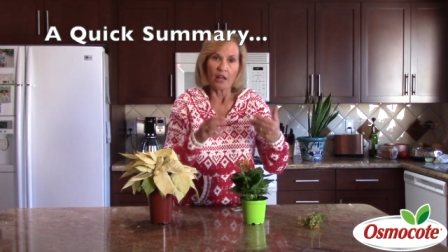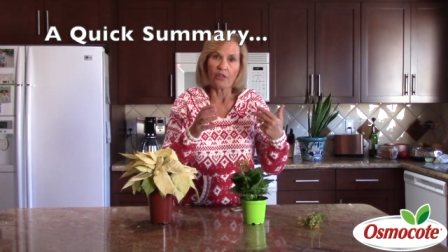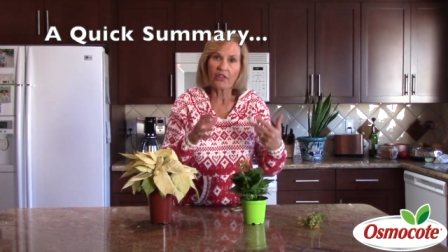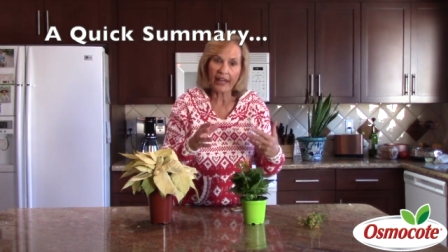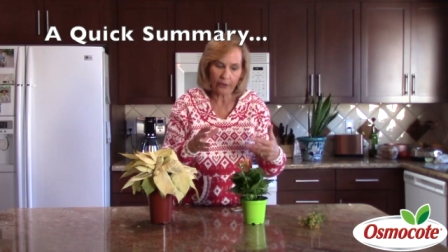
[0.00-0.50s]

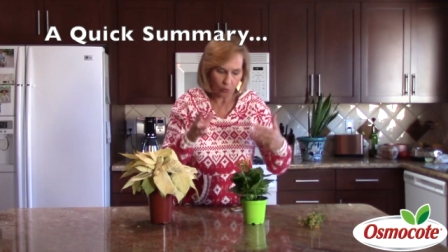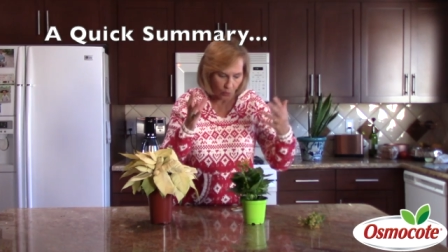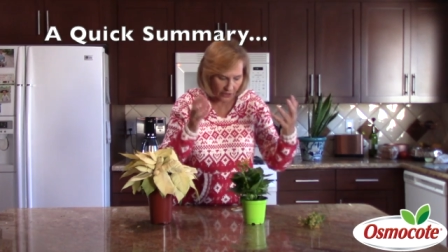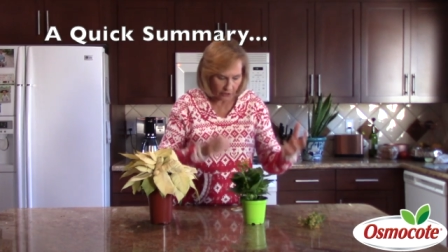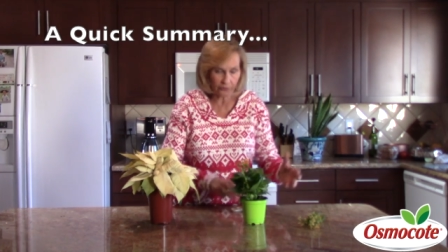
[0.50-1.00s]
Then,
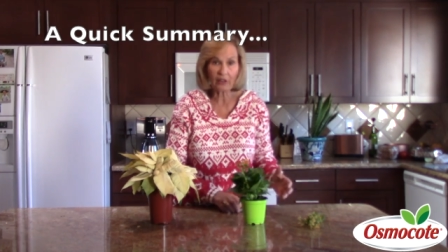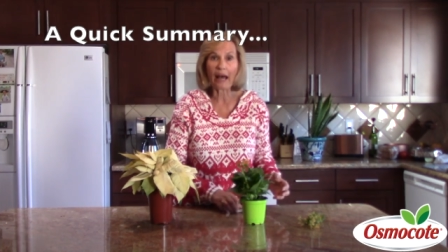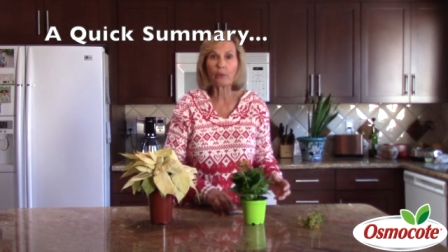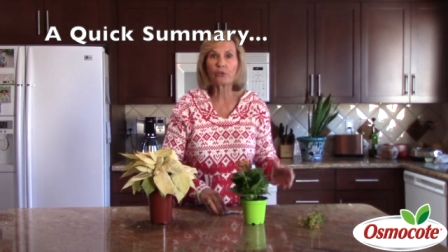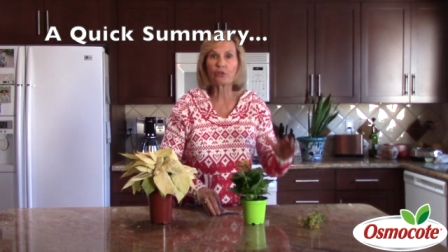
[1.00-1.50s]
when the
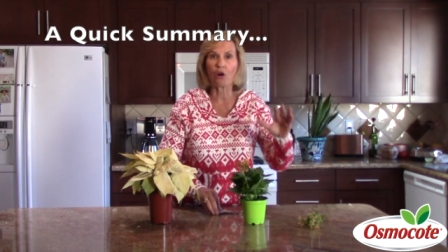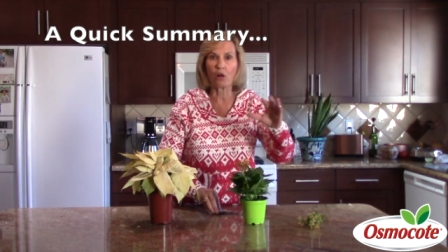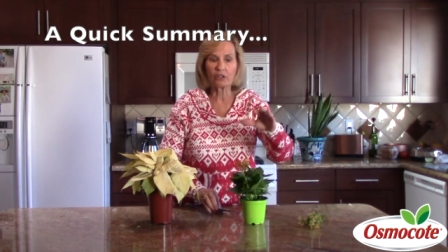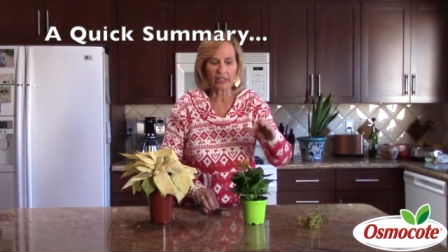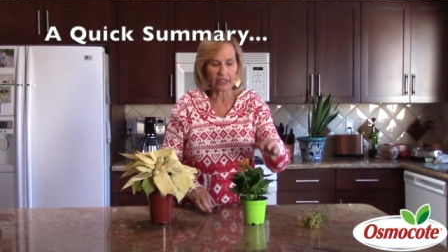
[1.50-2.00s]
flowers are
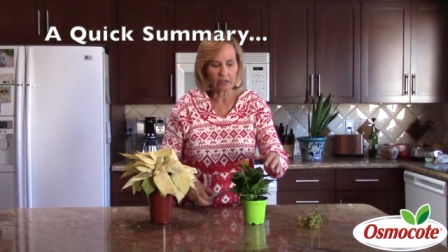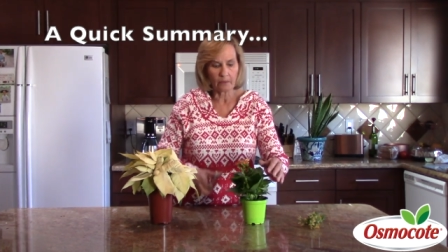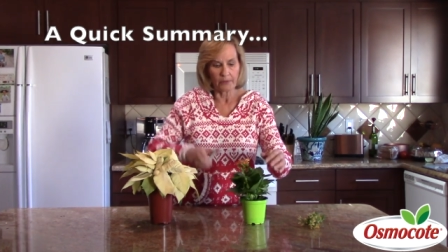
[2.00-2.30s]
all done,